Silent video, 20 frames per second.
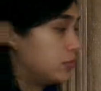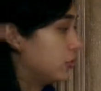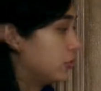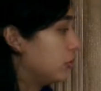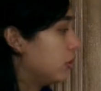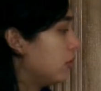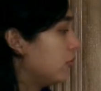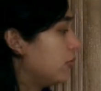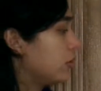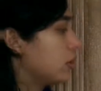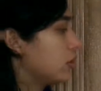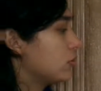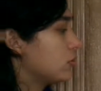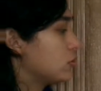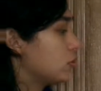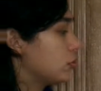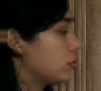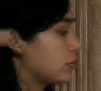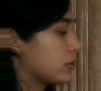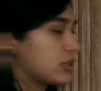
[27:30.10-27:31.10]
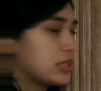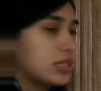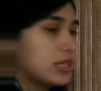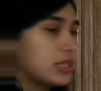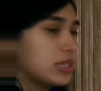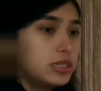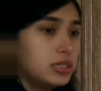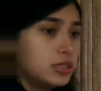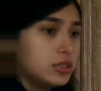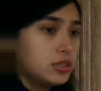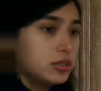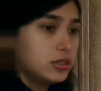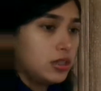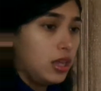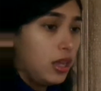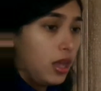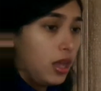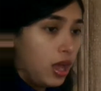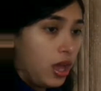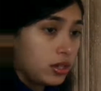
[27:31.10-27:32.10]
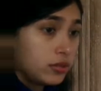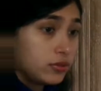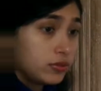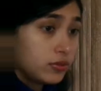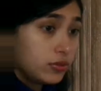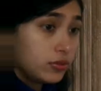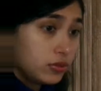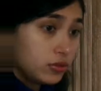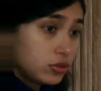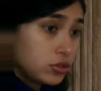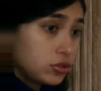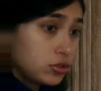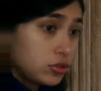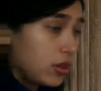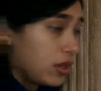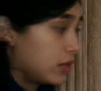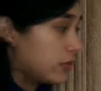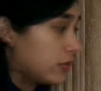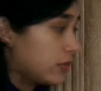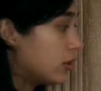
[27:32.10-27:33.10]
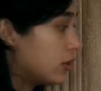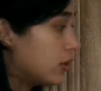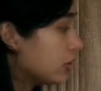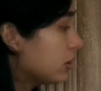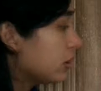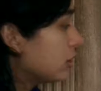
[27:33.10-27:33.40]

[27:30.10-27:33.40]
Simple enough, we know 2% is 2 out of